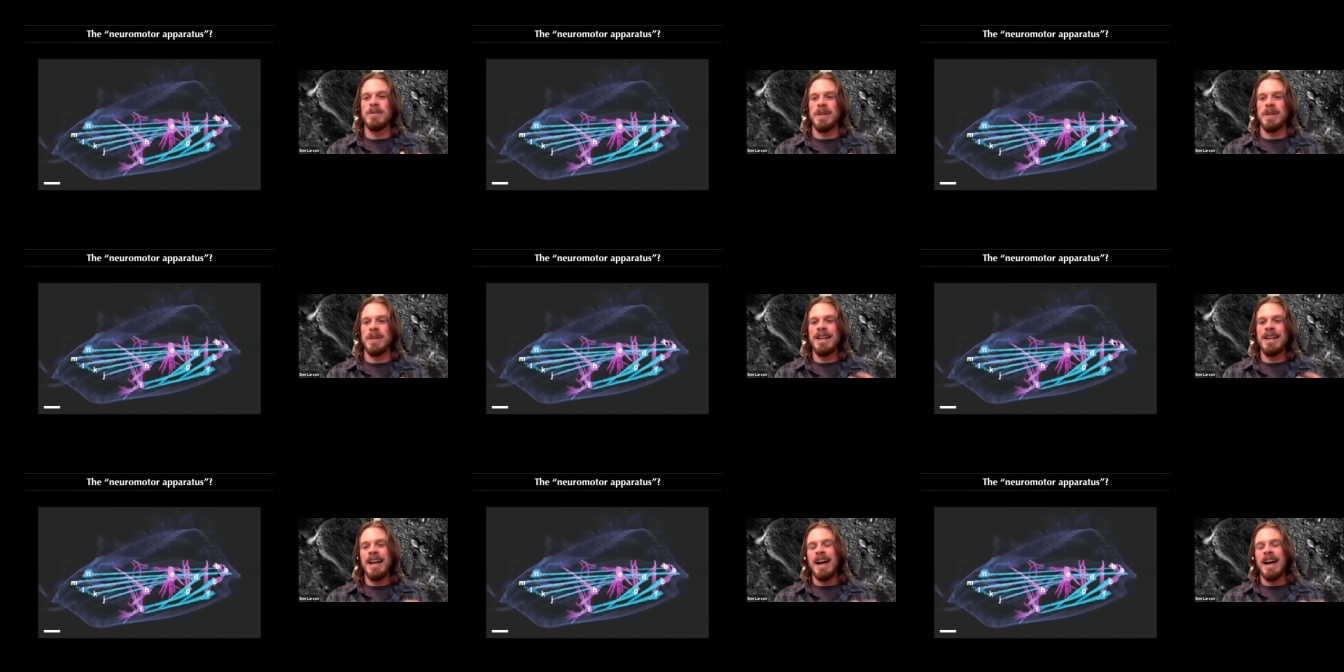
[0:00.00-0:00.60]
but
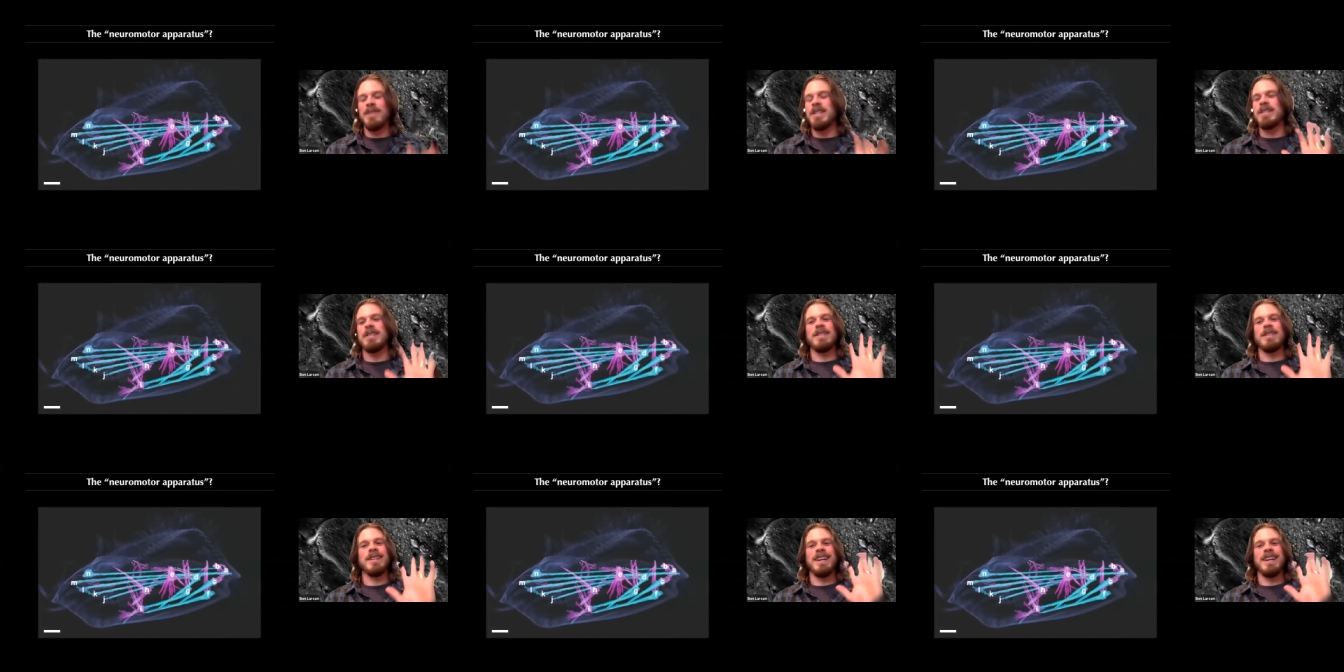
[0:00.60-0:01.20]
I've
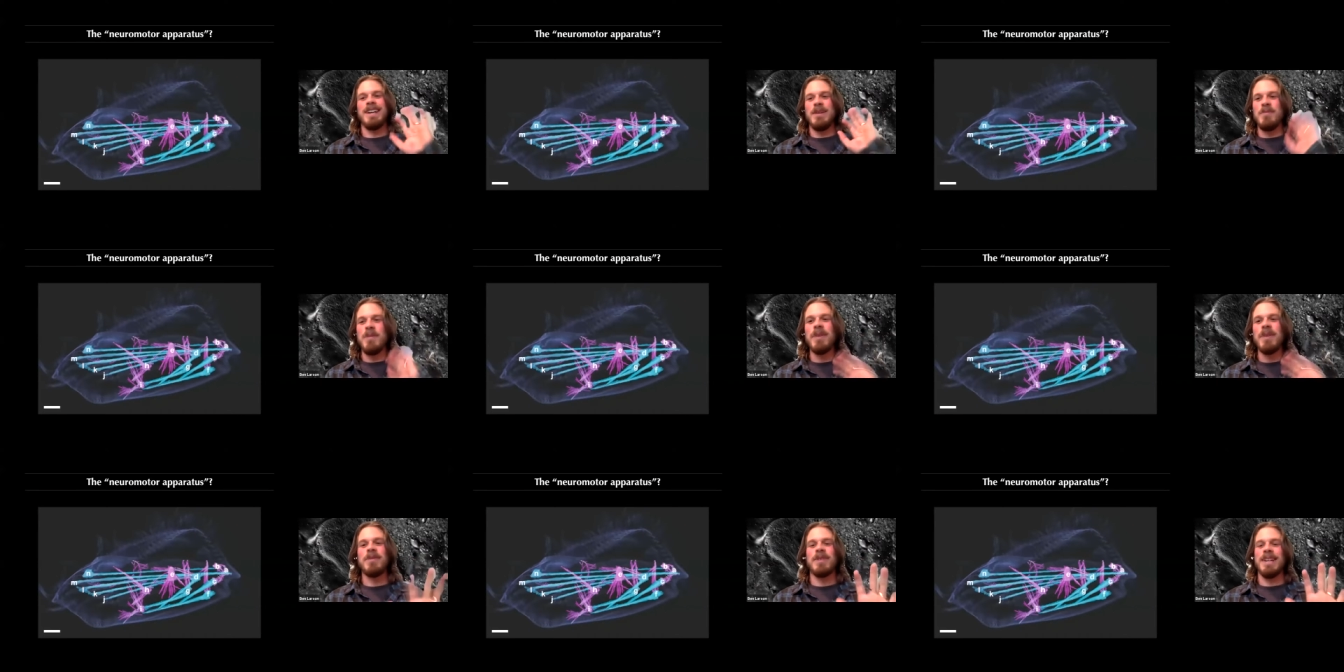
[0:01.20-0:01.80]
just uh,
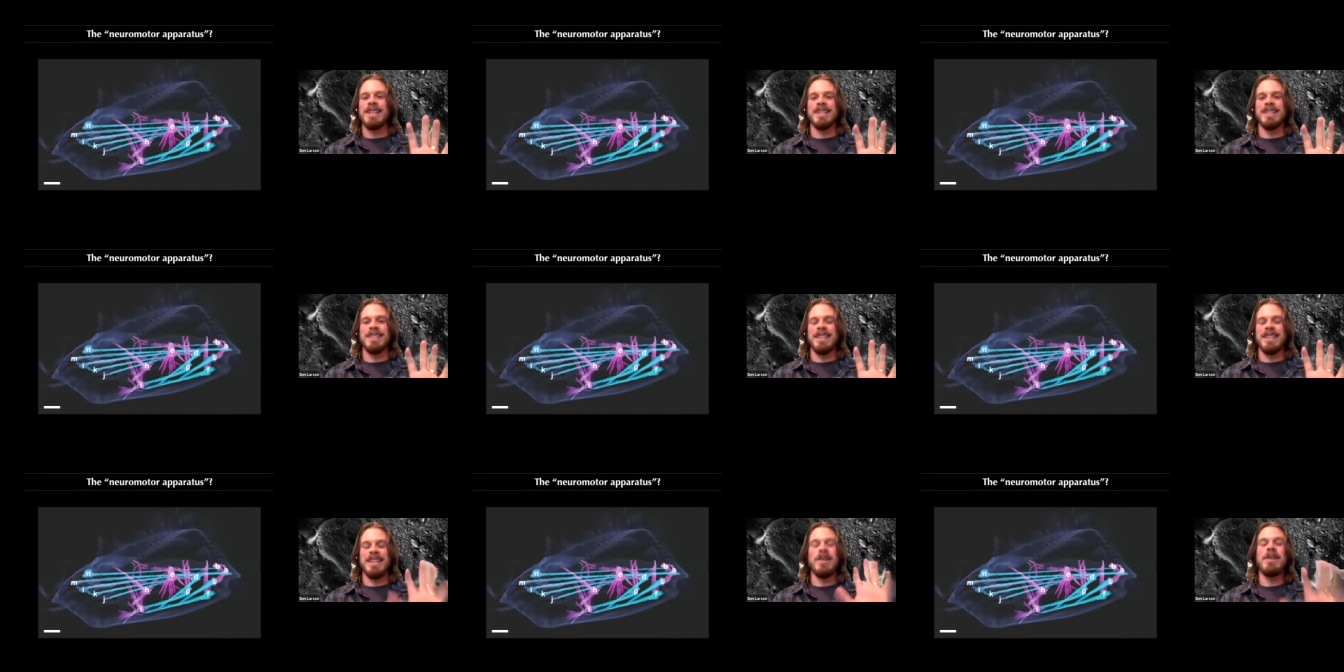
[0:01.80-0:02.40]

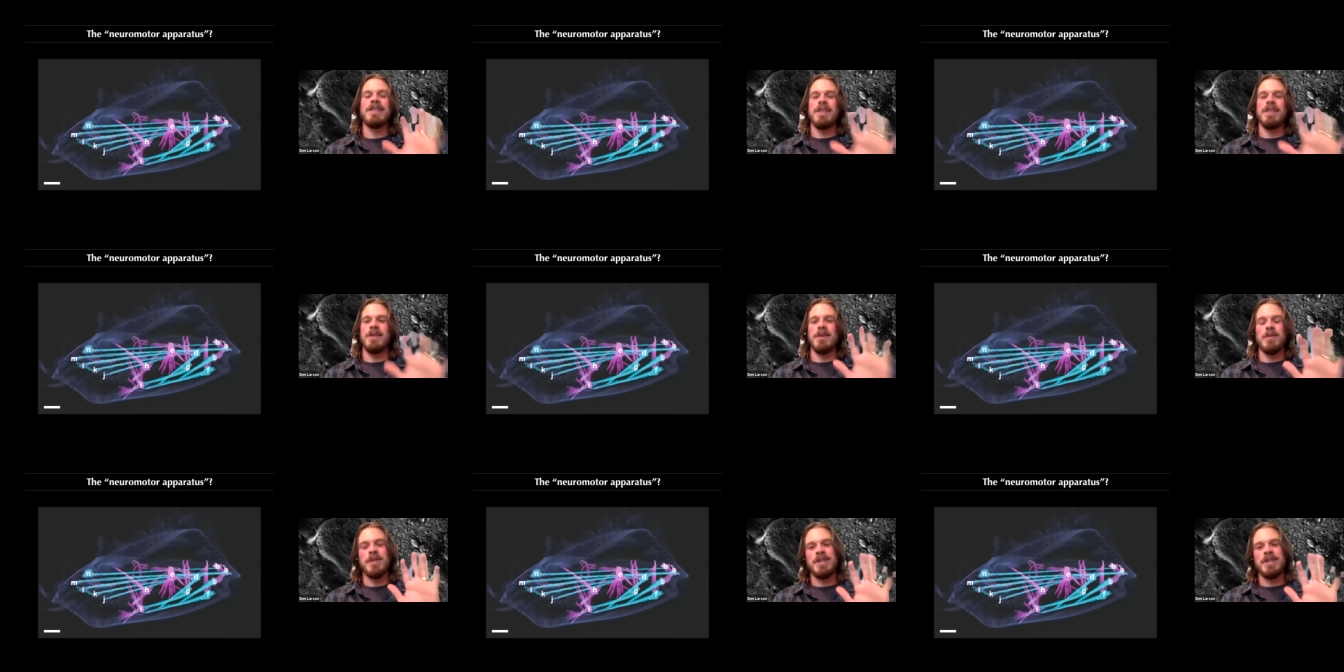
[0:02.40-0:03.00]
morphologically noticed that there
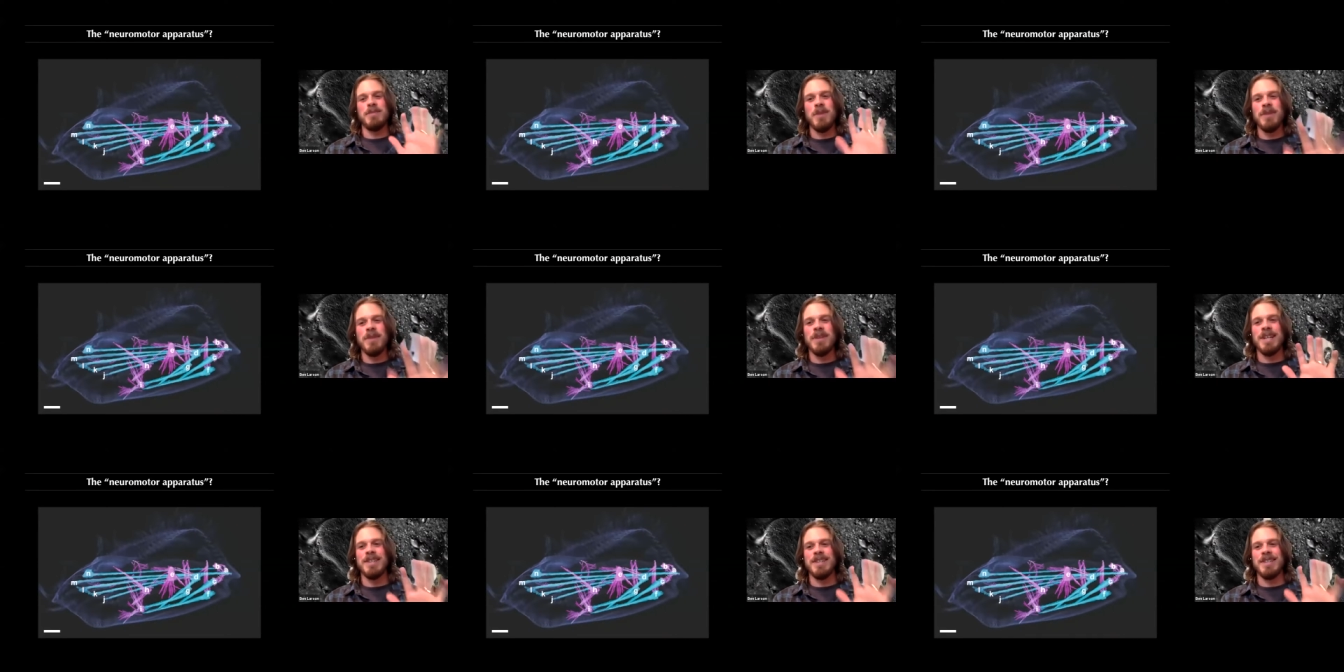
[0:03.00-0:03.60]
are these
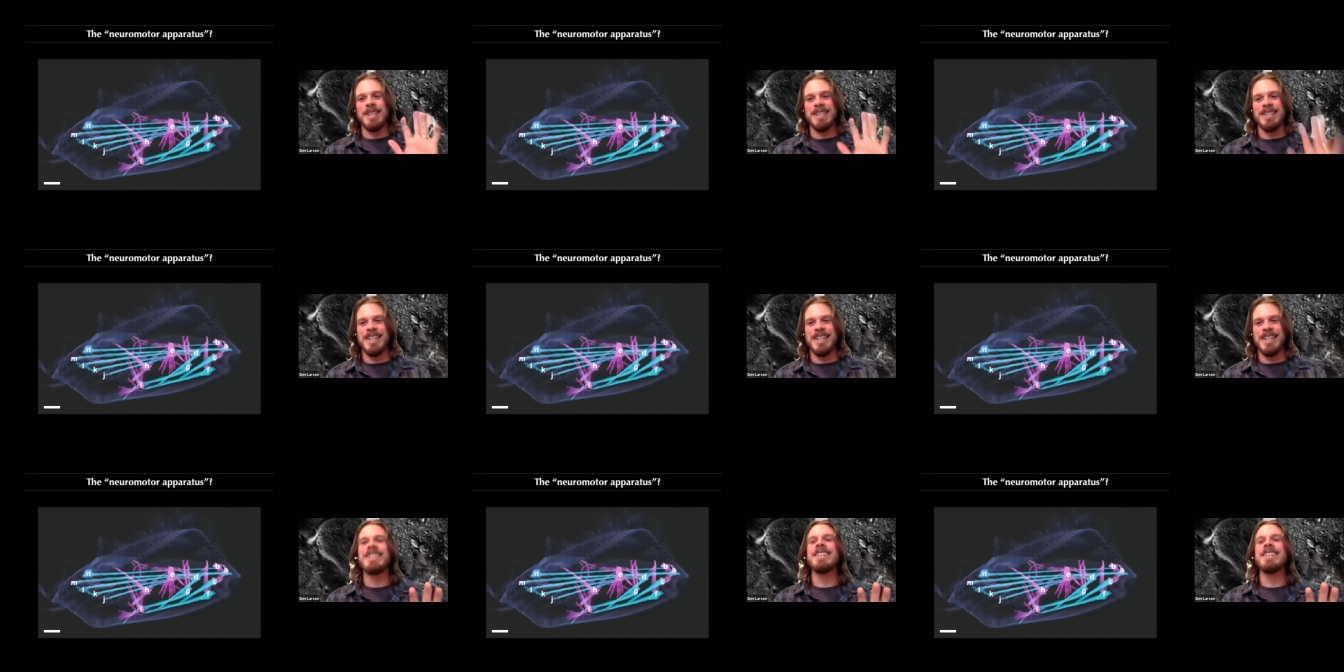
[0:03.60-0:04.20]
morphologically
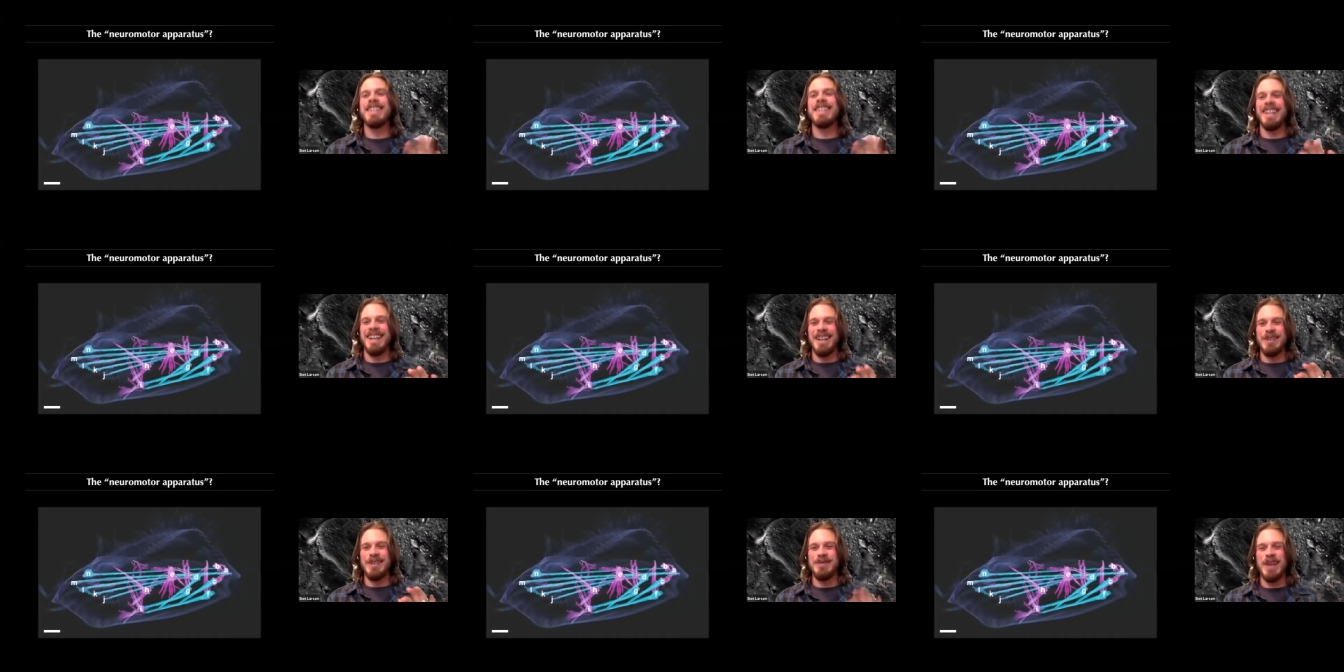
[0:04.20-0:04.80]
distinct
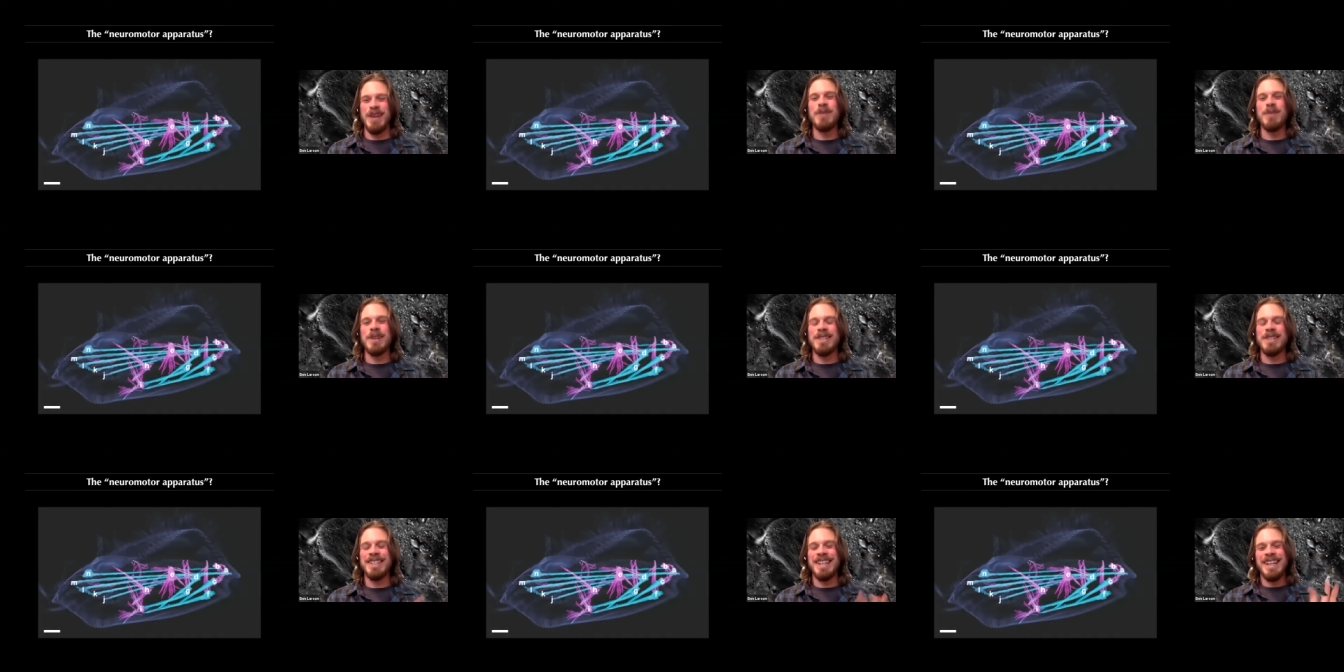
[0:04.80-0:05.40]
uh,
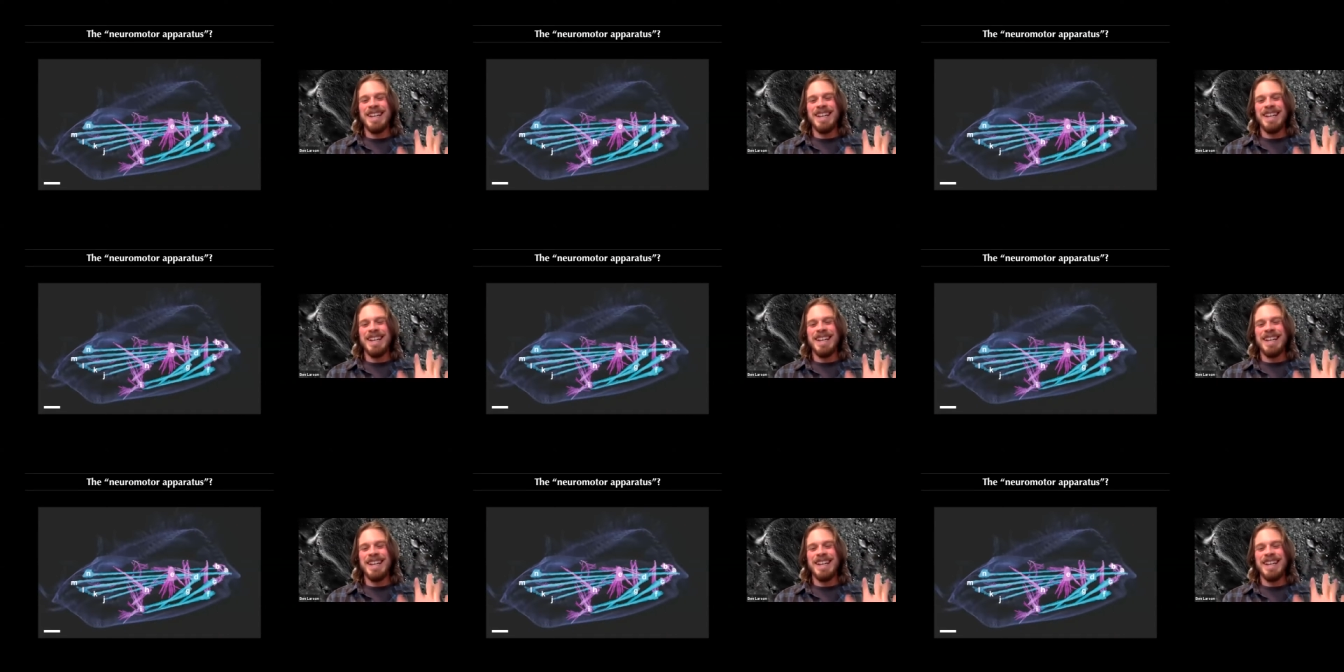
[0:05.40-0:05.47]
fibers.